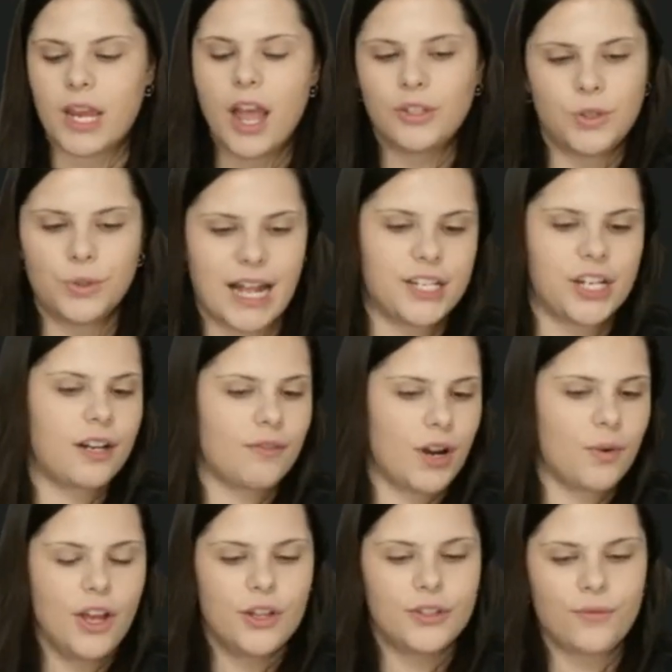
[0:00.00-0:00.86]

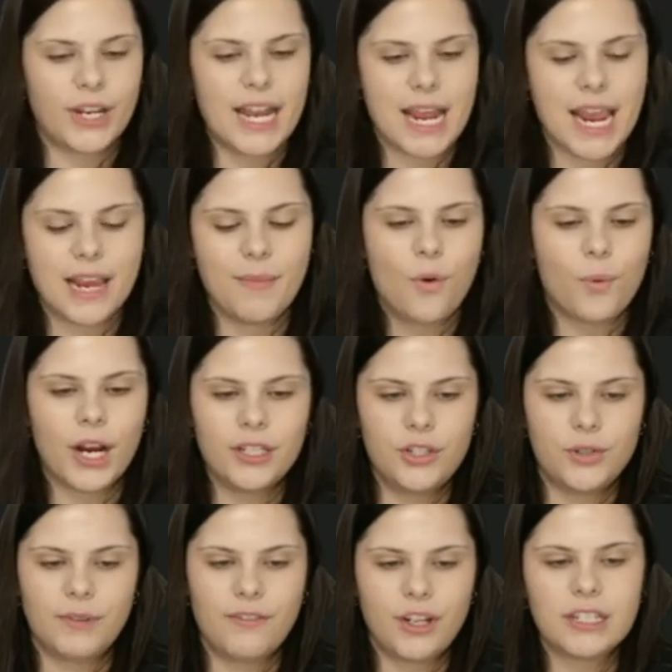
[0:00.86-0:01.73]
crashes or
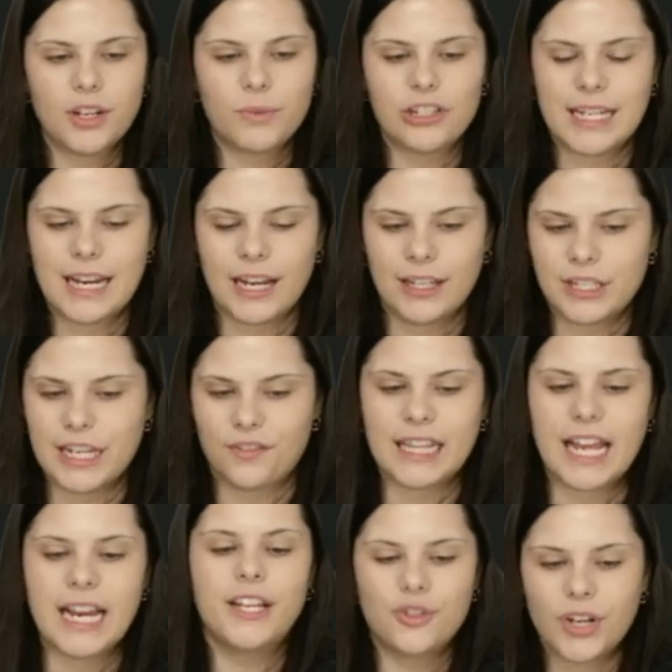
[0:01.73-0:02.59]
unexpected
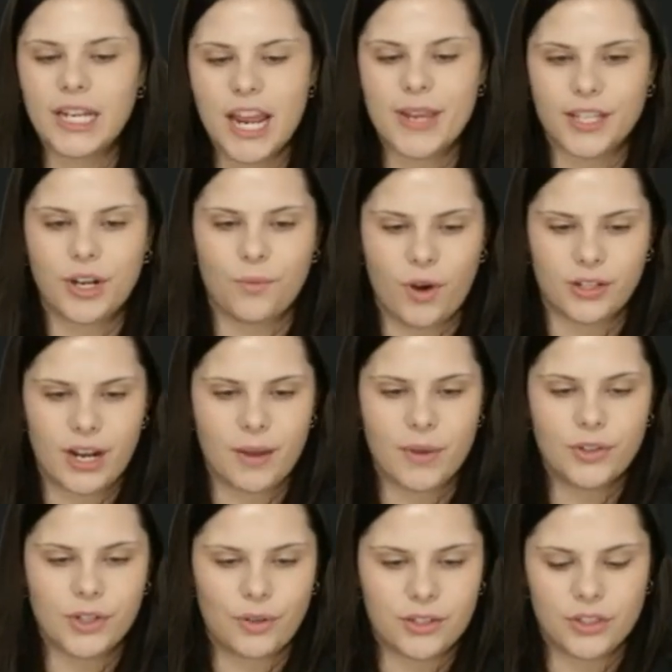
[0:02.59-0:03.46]
behavior. Now, in
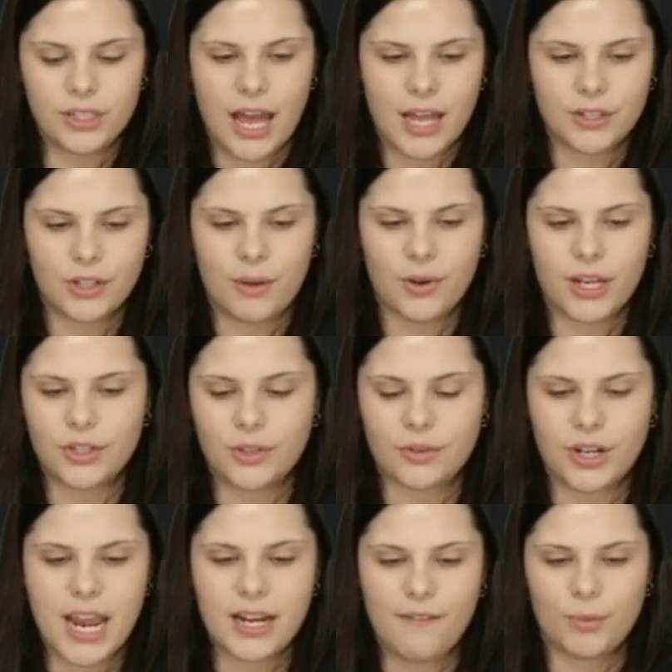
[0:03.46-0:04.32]
blockchain
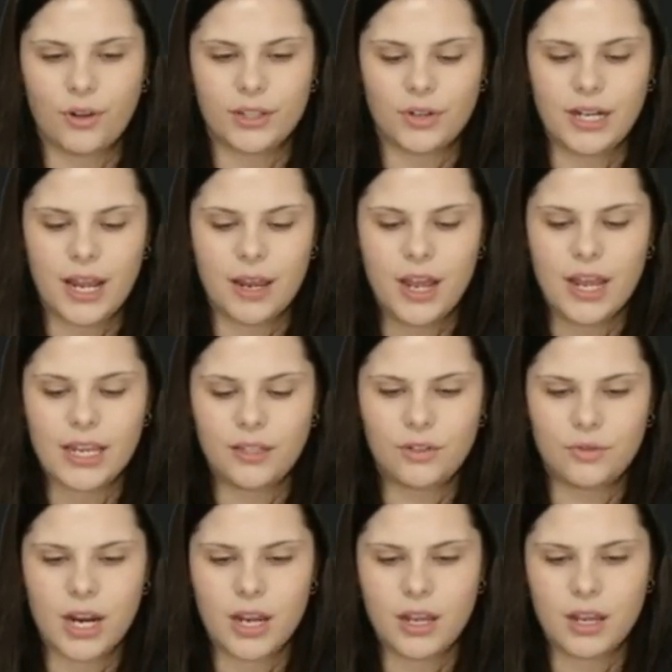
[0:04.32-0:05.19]
applications,
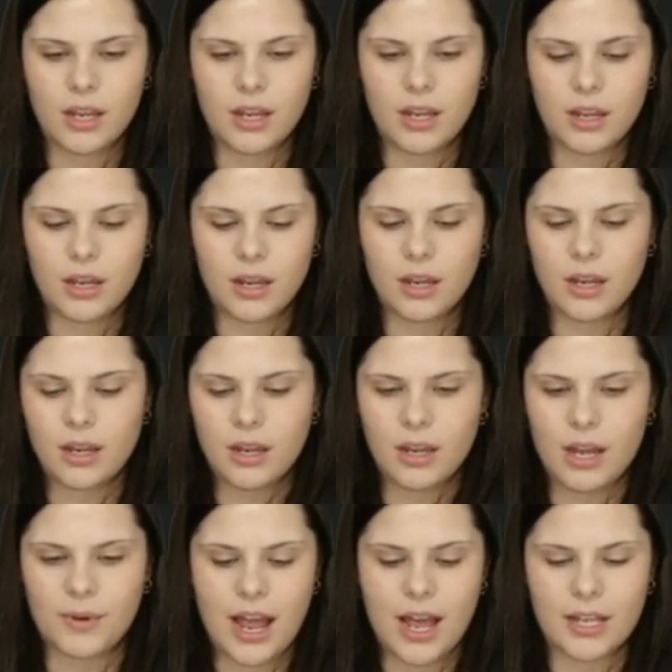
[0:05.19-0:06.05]

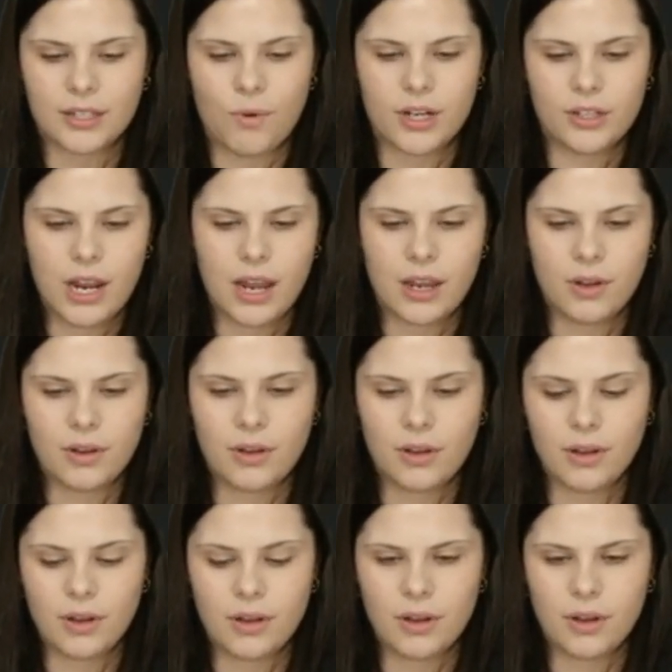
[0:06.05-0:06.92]
this is even more crucial.